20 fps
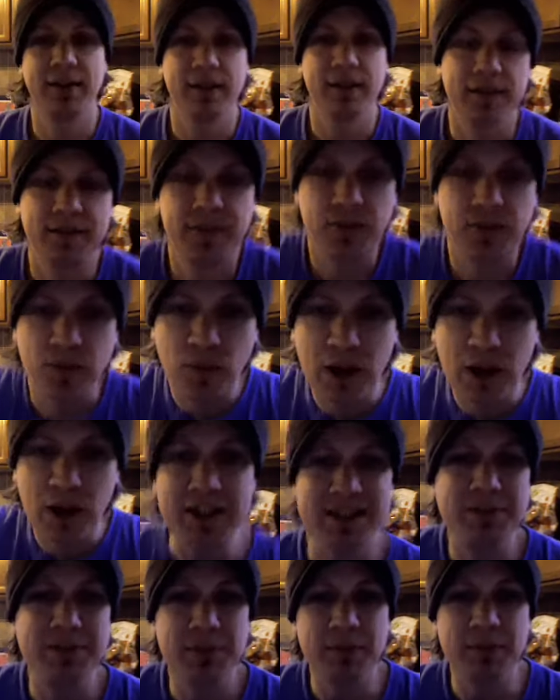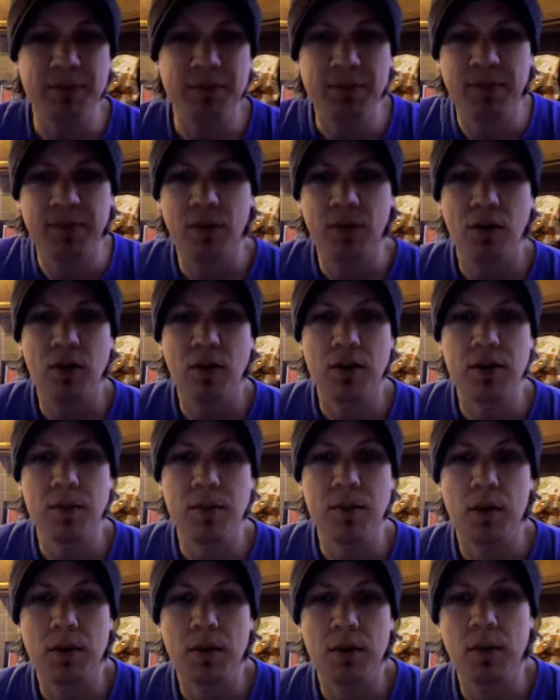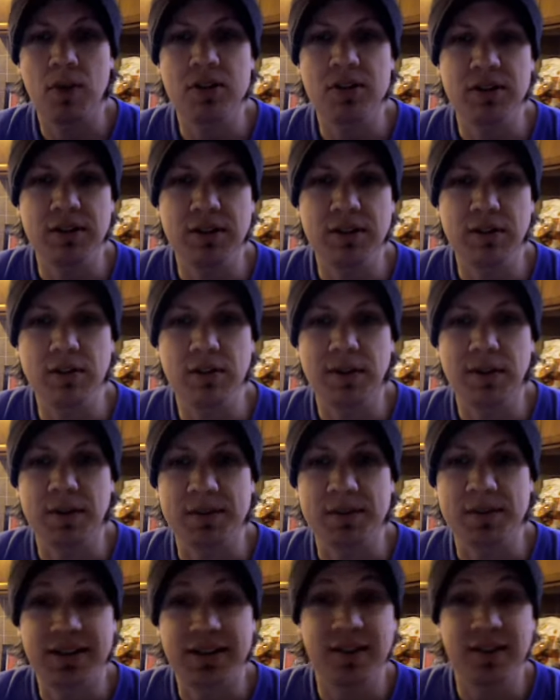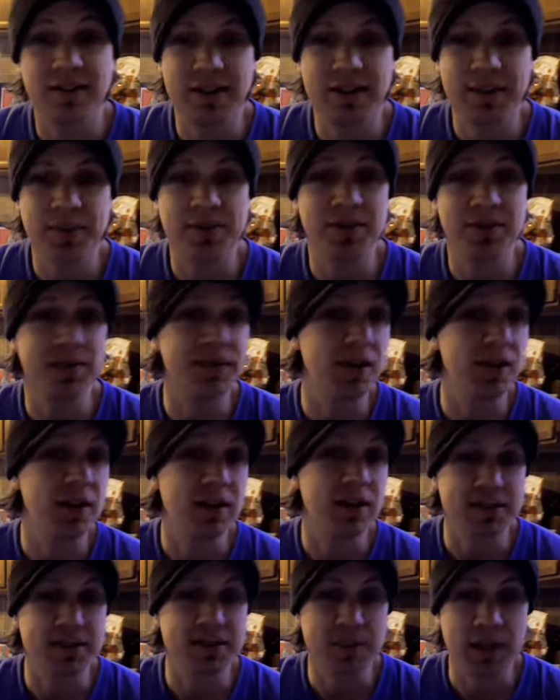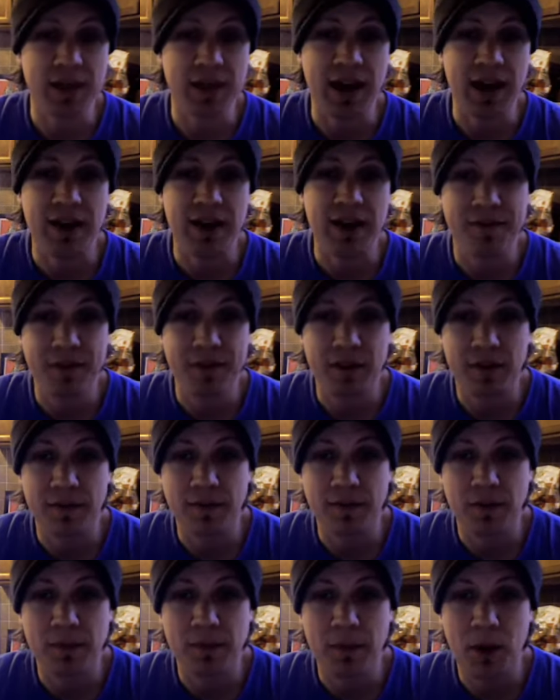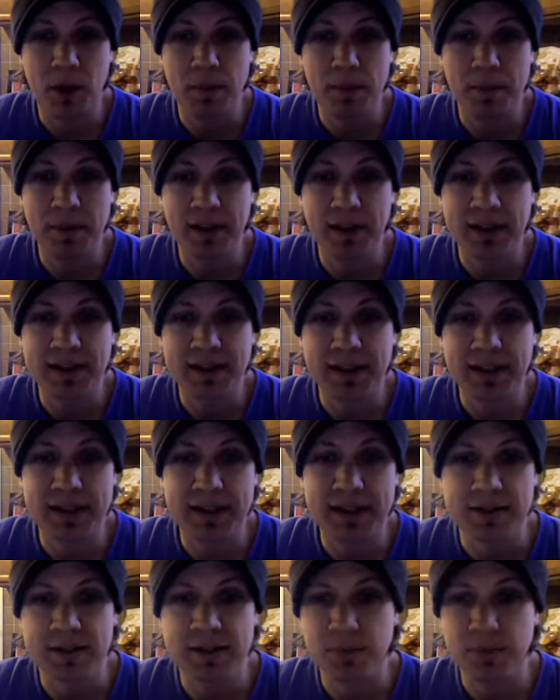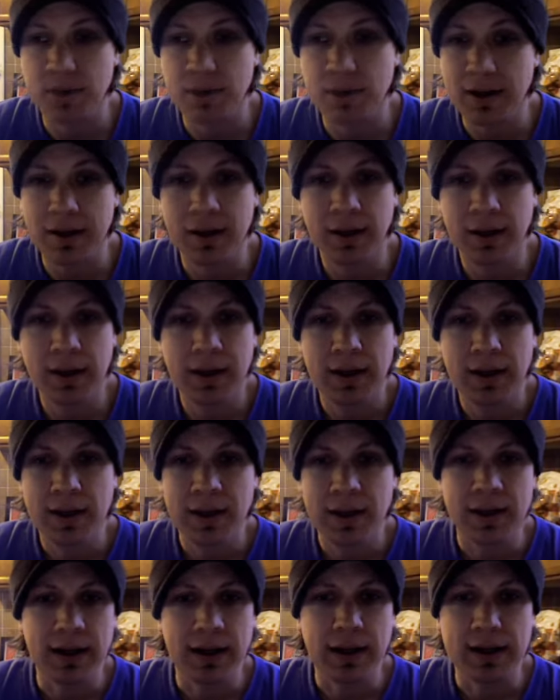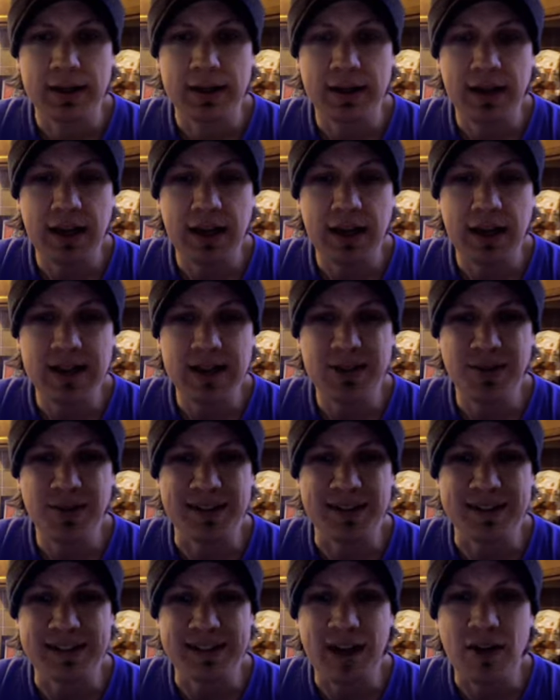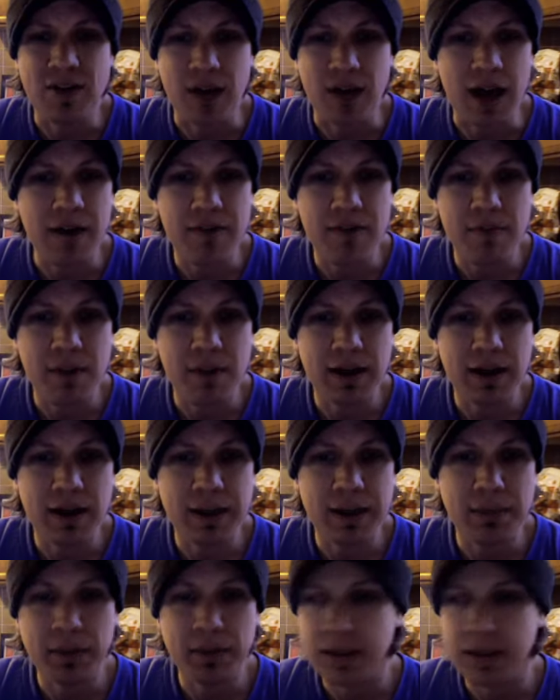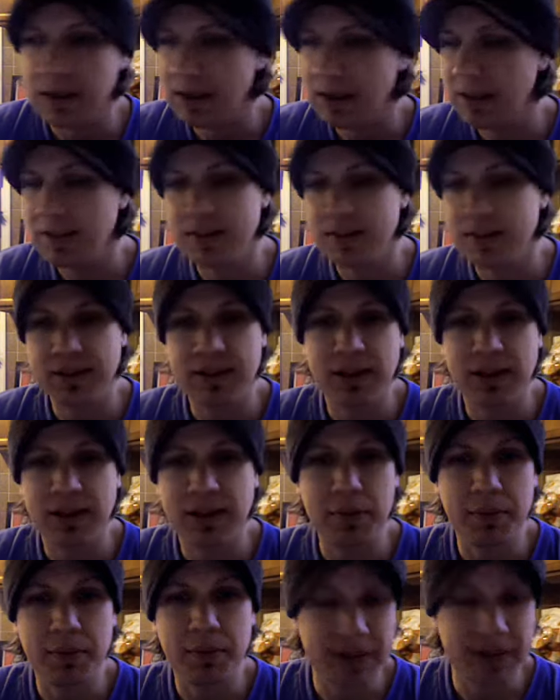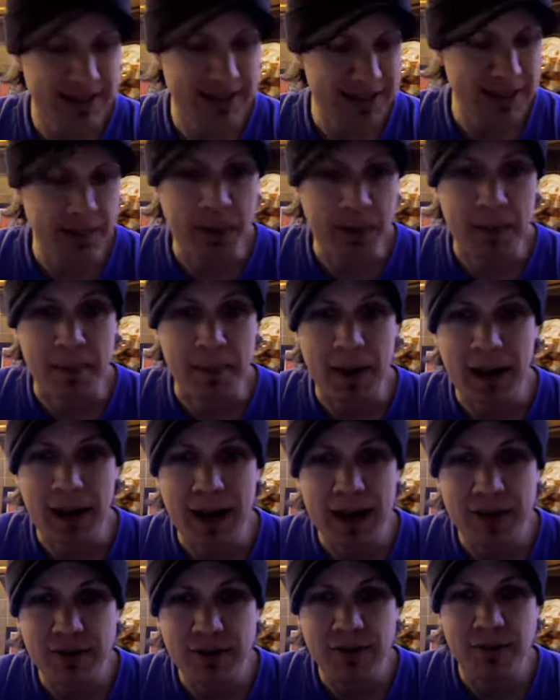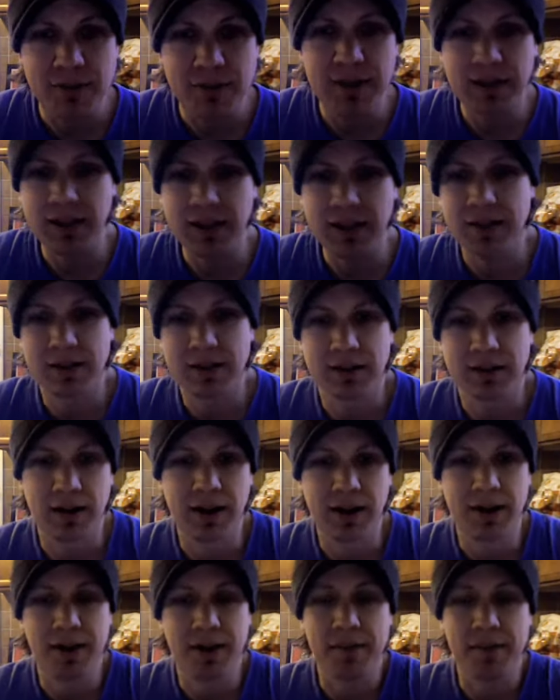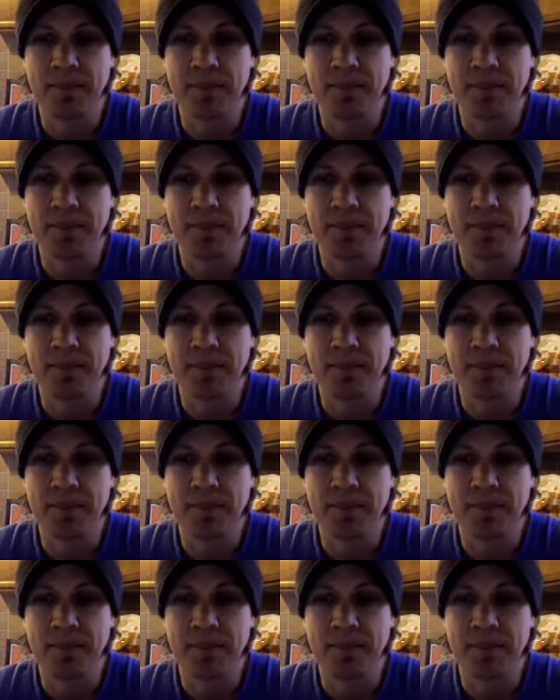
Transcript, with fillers: If you've watched me before, you mostly know that Obscure Depths so far has been NFL football picks against the spread. Uh, today I just want to sound off about a couple things, a couple things that have been bothering me. Um,